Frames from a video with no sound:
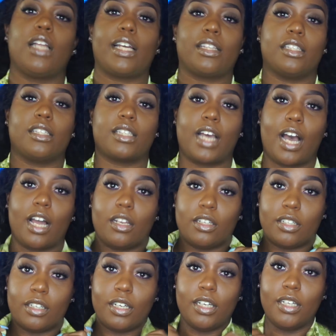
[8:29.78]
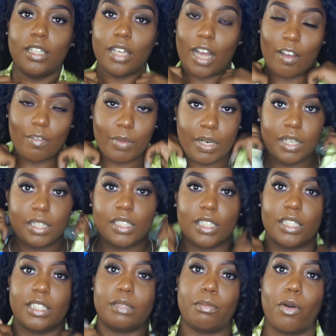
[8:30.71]
like this collar. I've been into
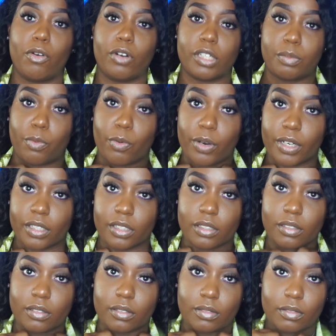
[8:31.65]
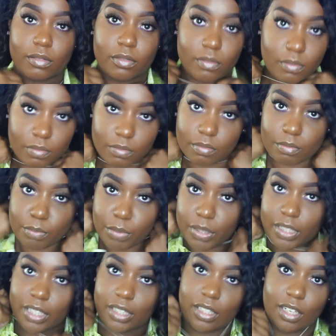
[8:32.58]
this motorsport.
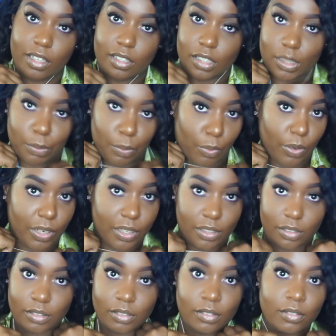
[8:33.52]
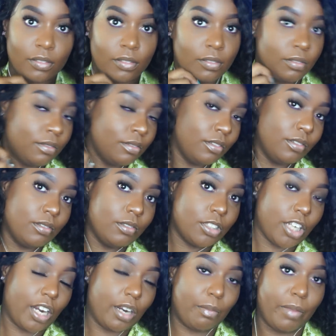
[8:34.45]
Put that thing in sport.
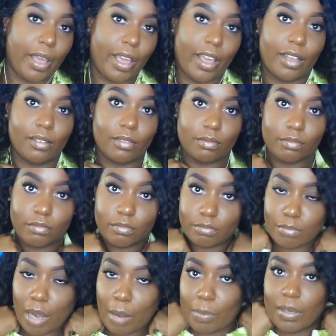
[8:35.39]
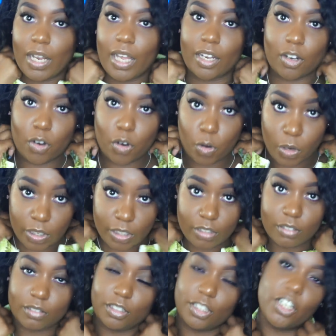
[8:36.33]
Try it bad. Pop it like a cork,
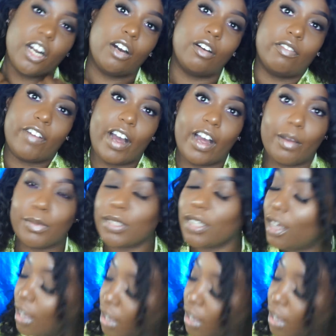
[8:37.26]
you know, vibes.